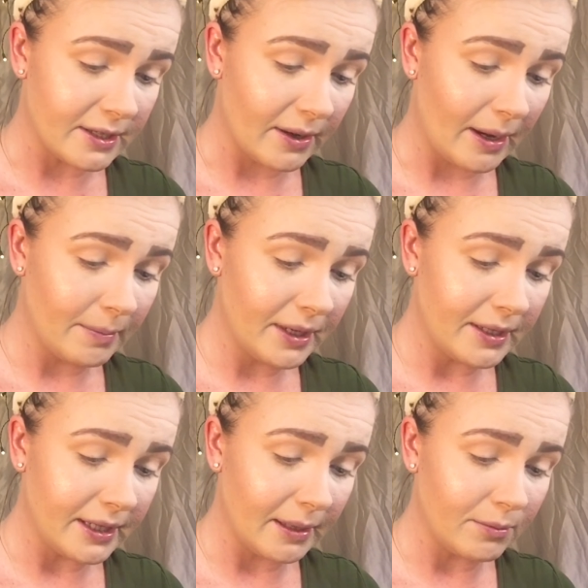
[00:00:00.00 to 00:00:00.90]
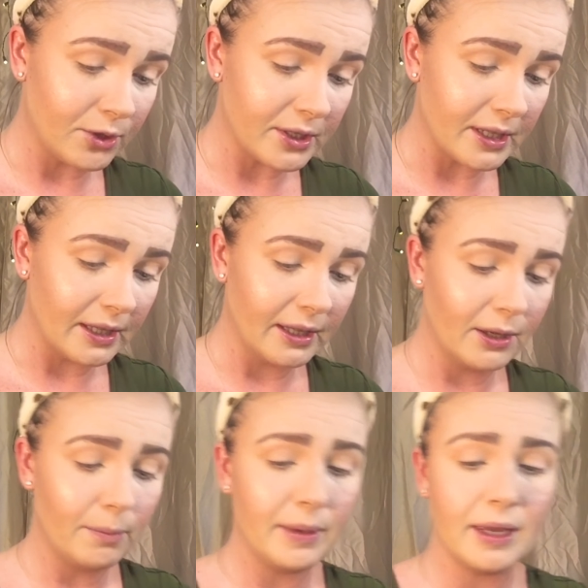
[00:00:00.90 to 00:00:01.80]
So I'm going to dip just a
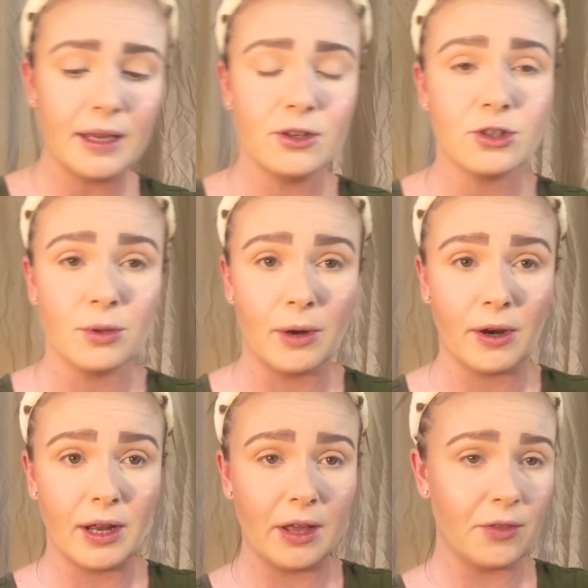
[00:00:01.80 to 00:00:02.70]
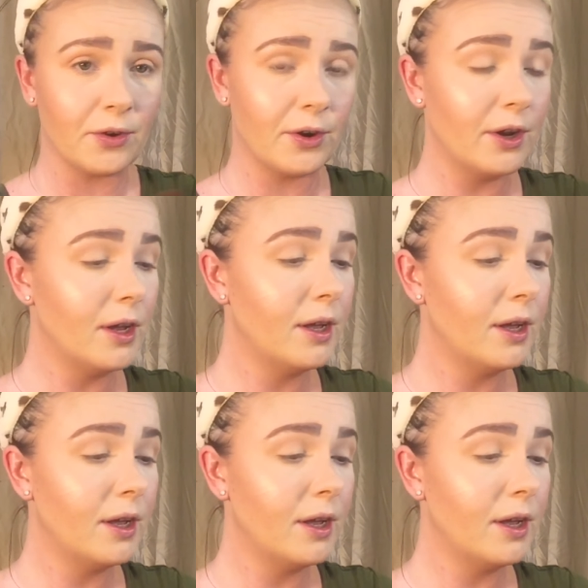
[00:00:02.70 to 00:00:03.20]
little bit into our other